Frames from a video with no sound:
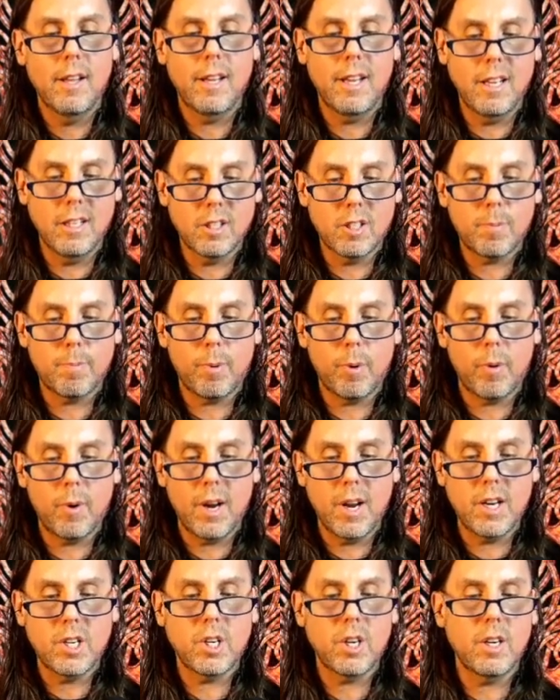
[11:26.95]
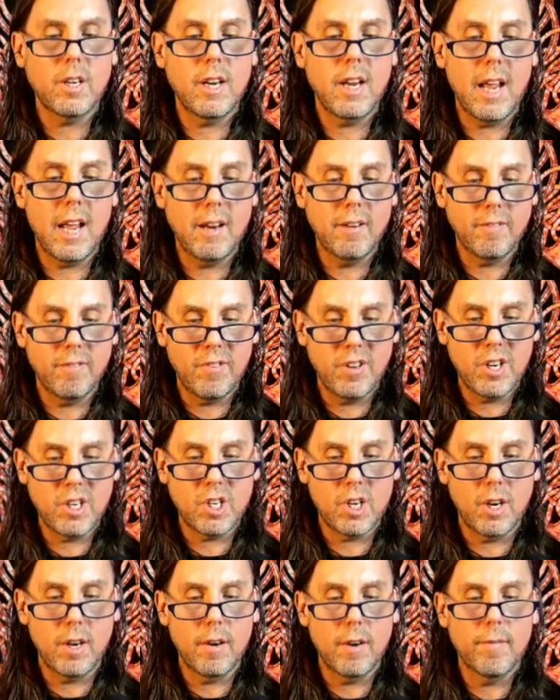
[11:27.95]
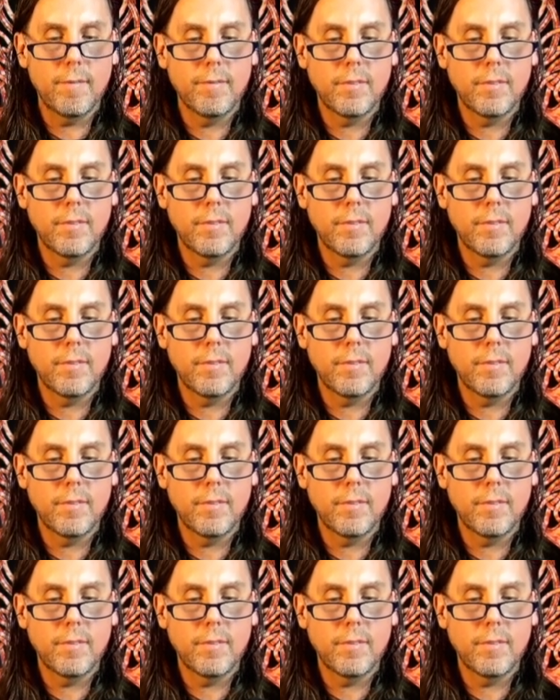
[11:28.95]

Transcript: inspiration, and vision.